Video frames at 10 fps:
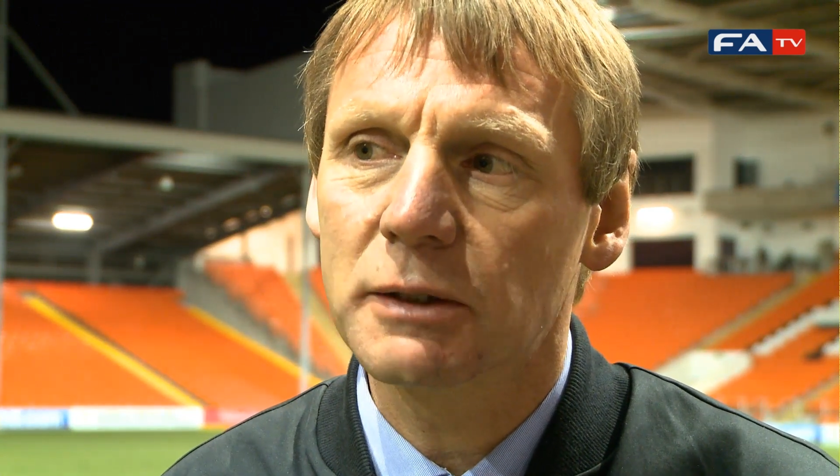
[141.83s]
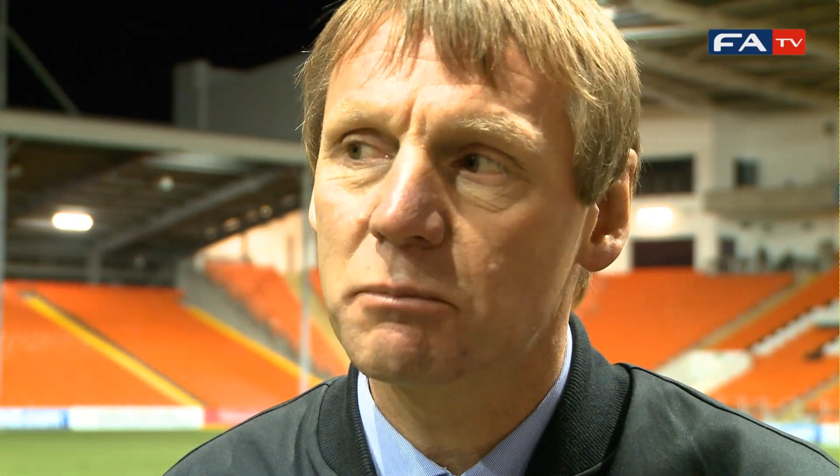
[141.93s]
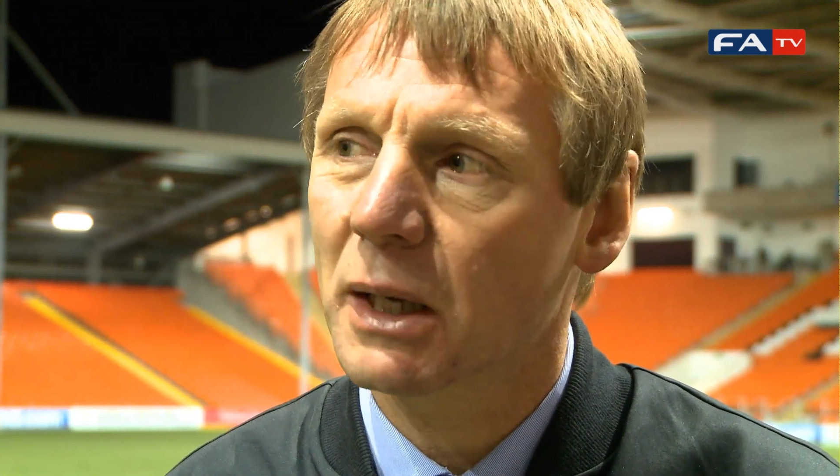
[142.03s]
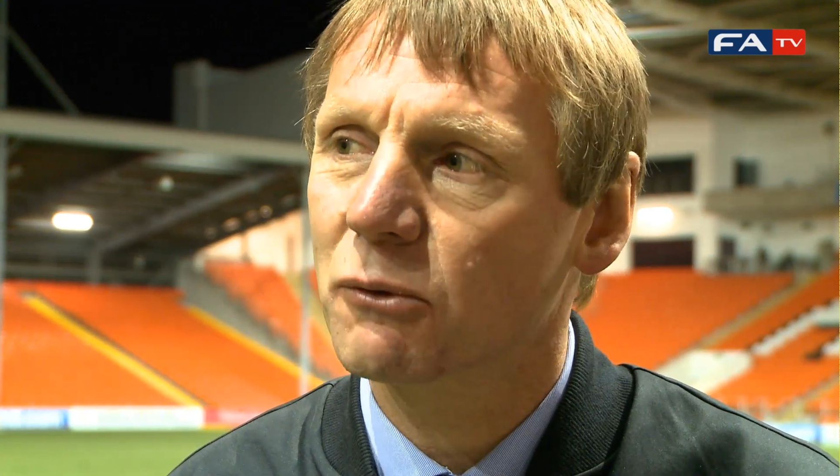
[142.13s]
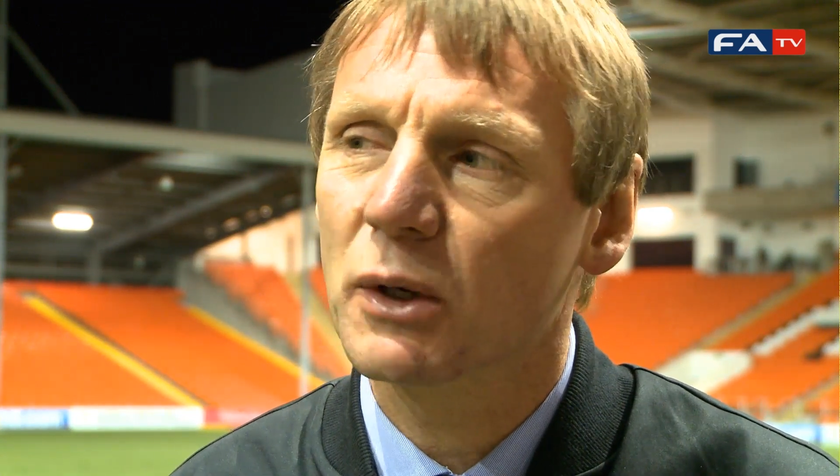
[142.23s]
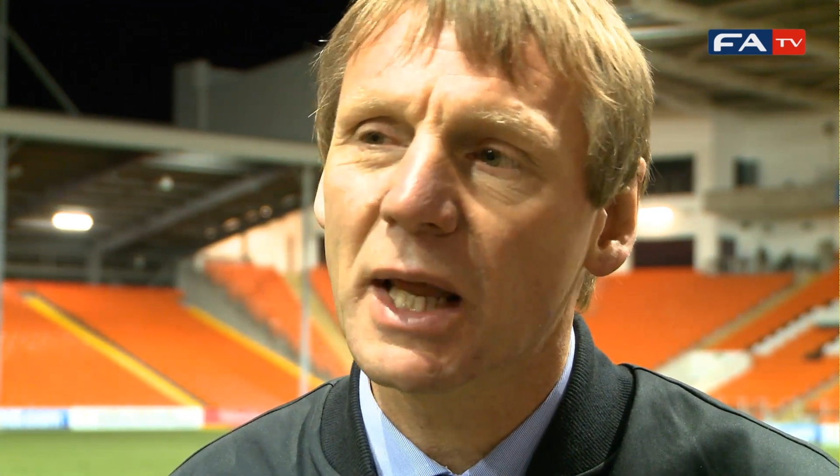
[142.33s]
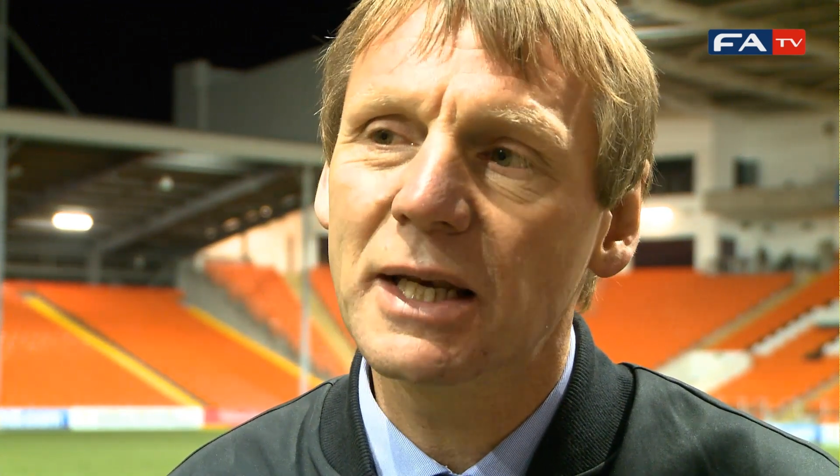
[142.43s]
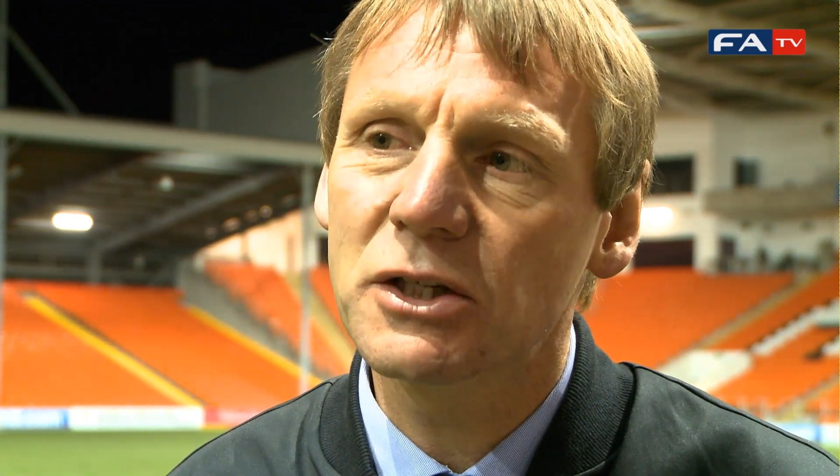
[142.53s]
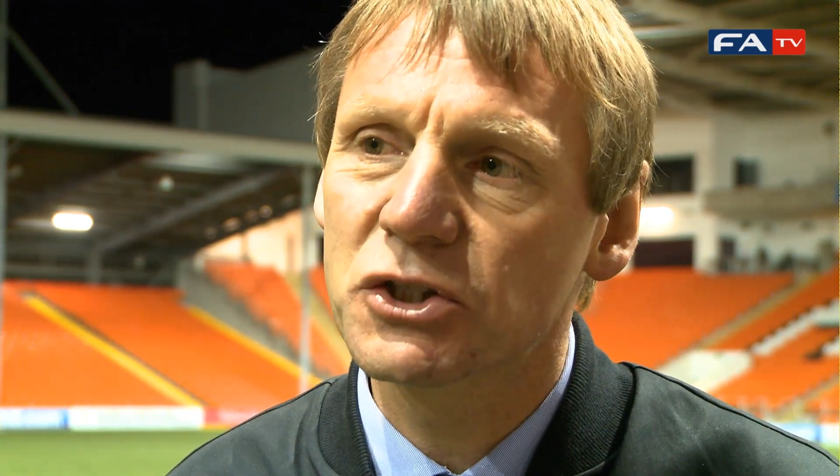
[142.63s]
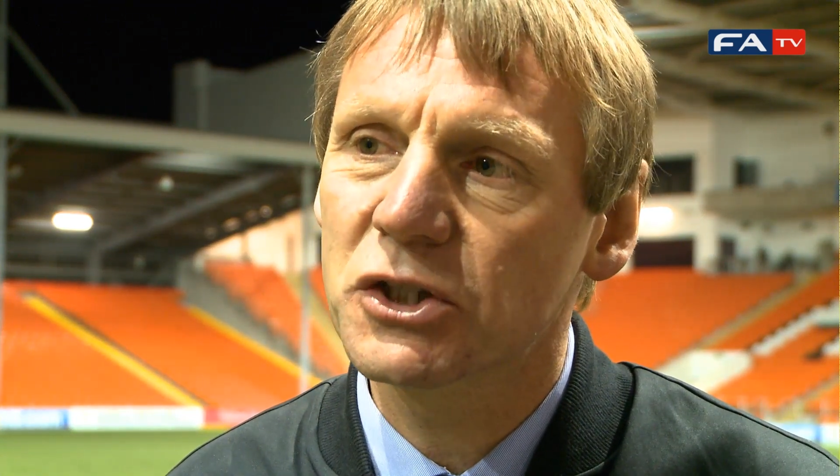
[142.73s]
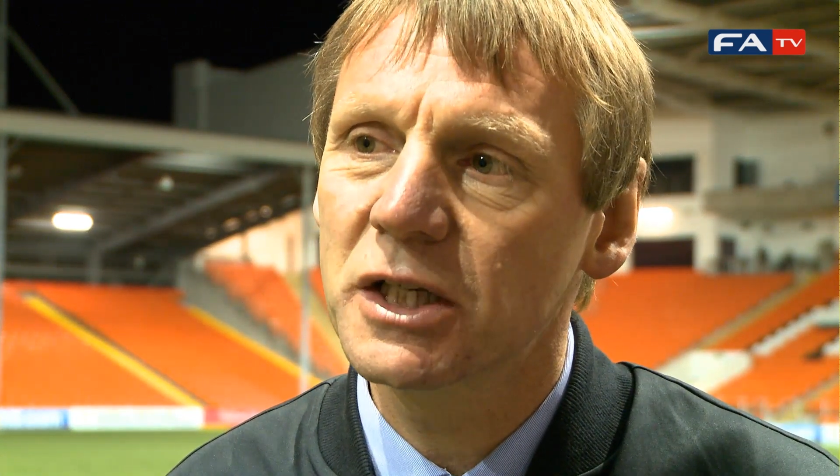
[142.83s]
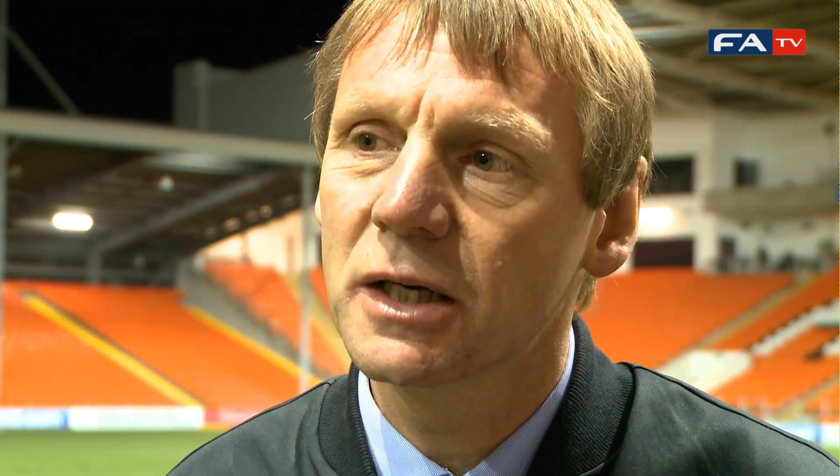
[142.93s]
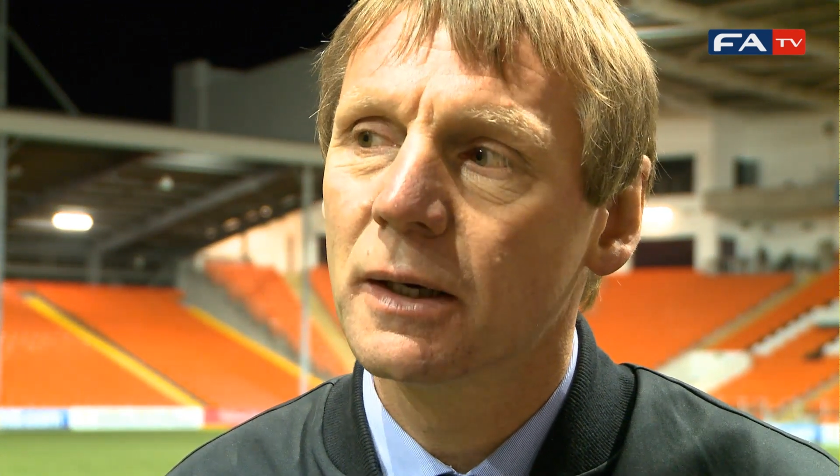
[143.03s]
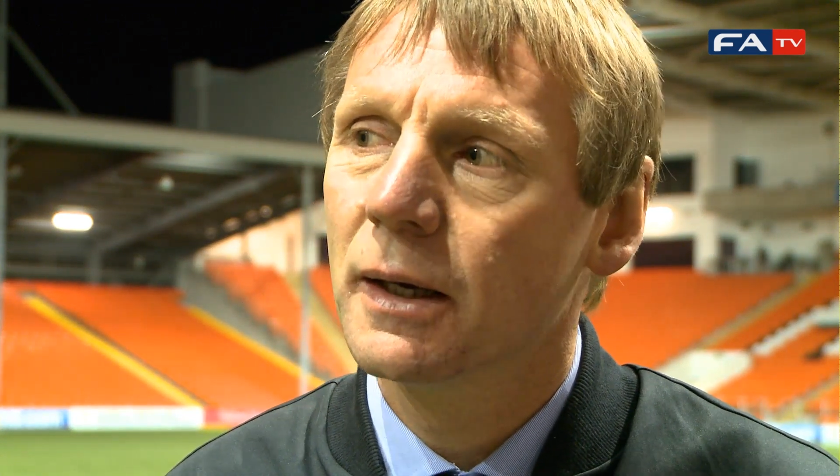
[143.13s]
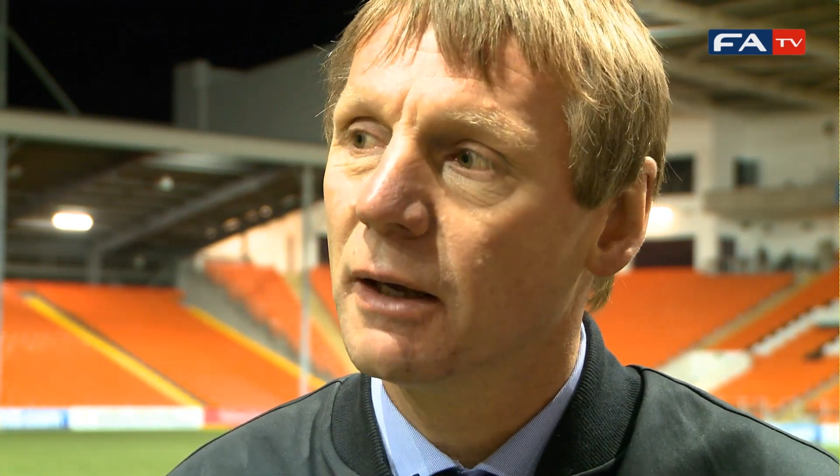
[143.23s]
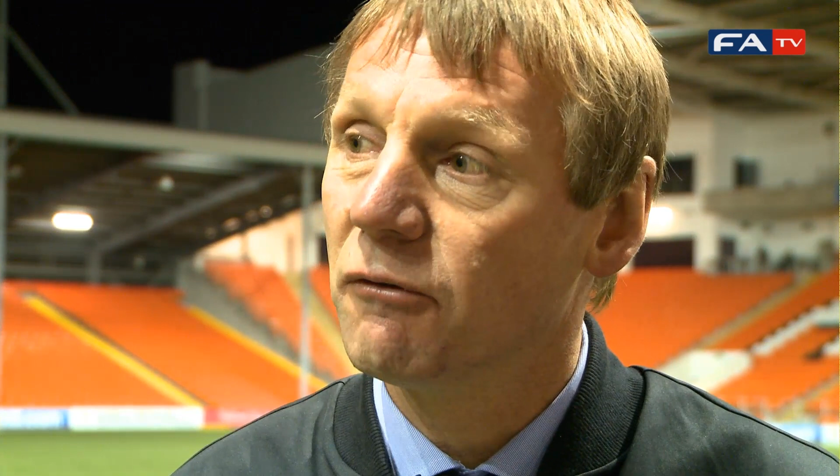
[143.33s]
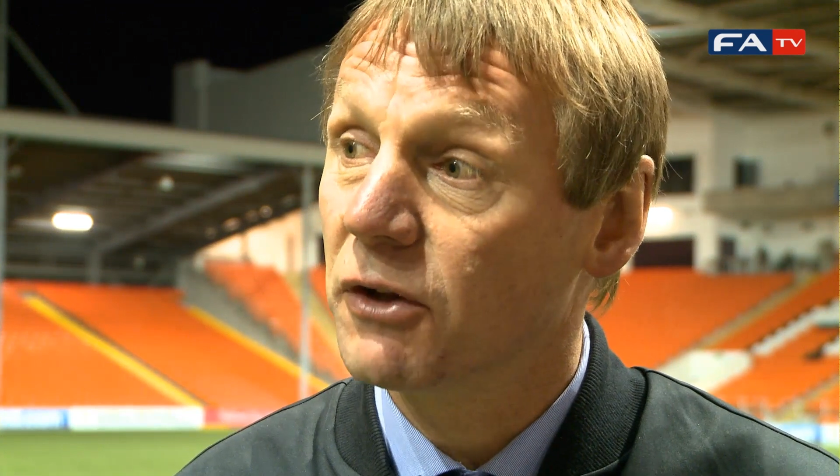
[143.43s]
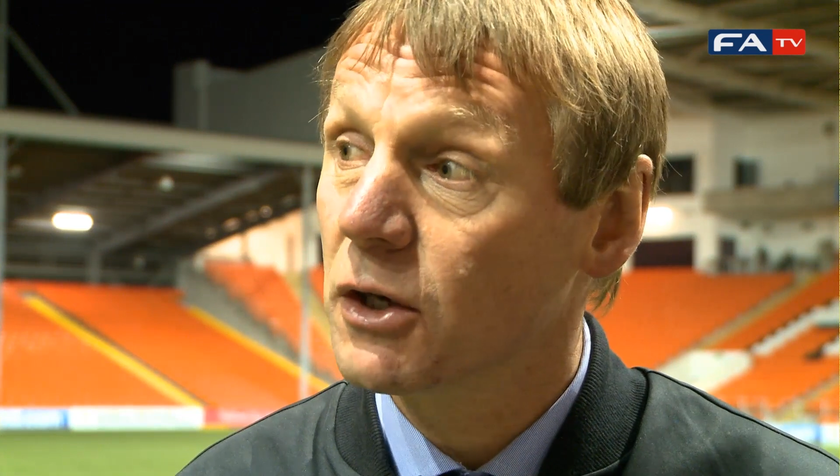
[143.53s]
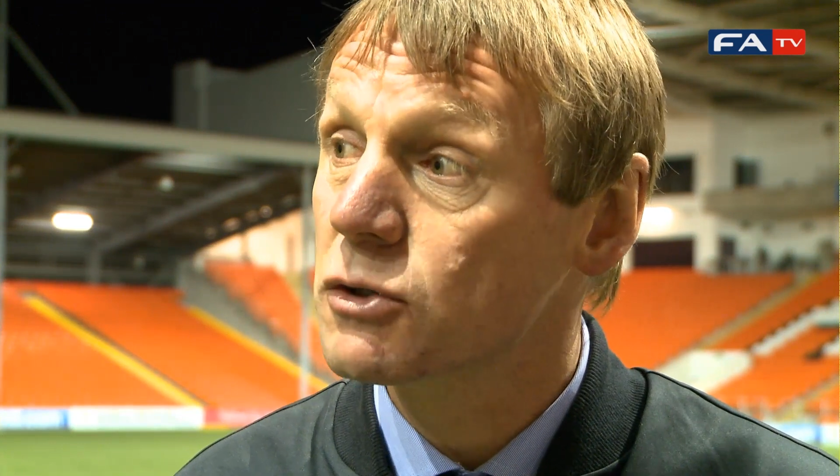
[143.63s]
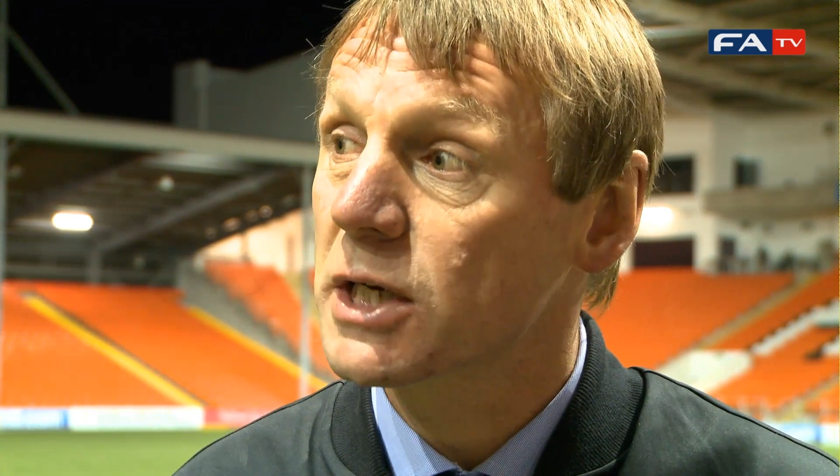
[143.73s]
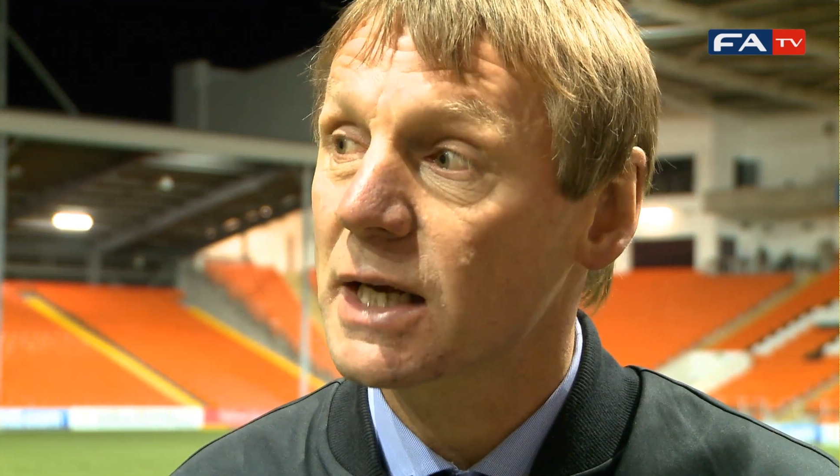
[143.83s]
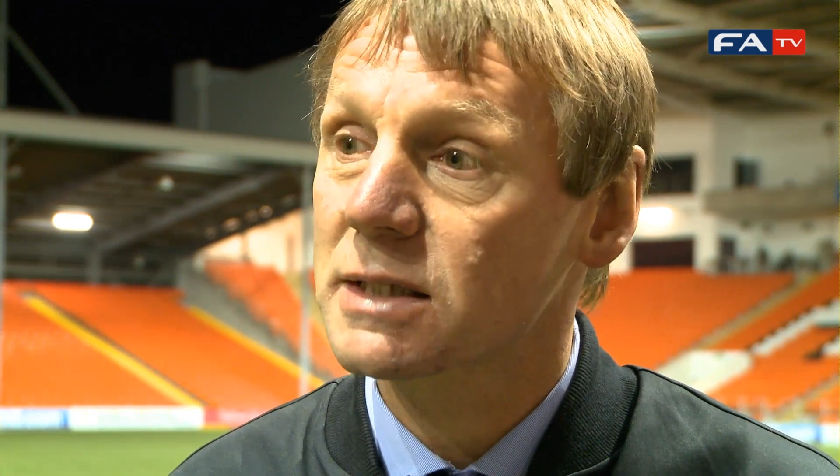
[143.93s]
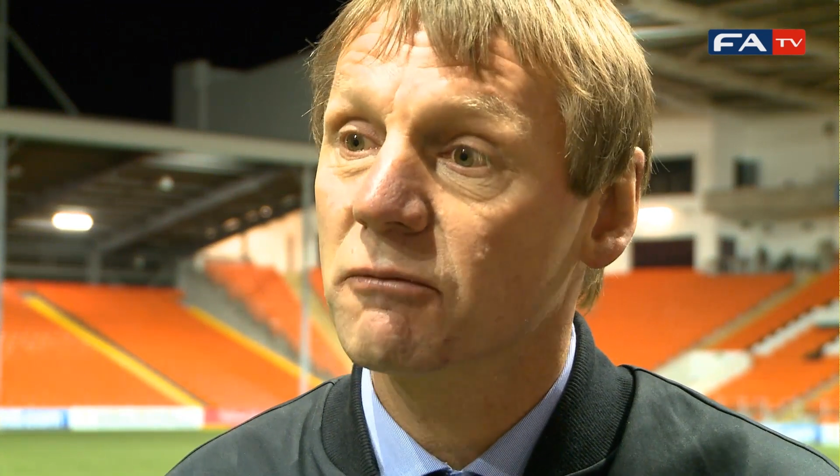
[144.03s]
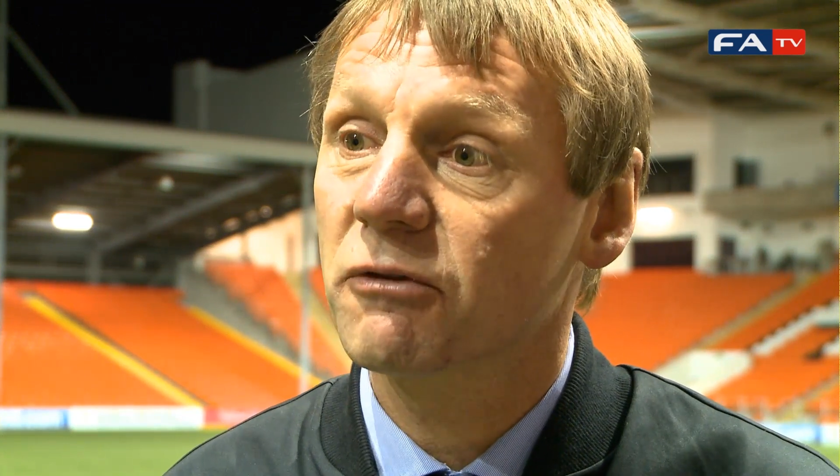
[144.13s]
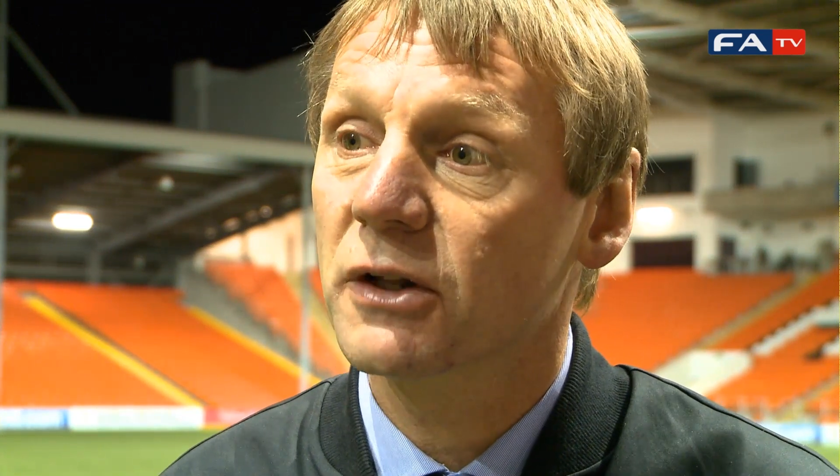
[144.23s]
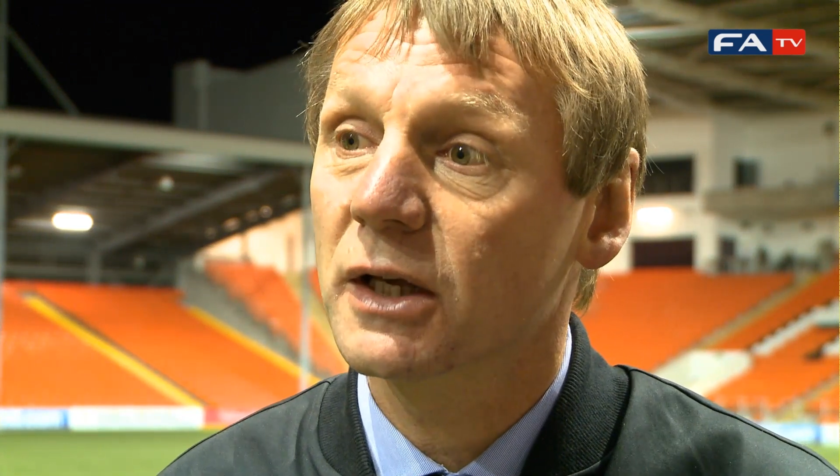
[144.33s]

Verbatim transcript: He played with energy, enthusiasm for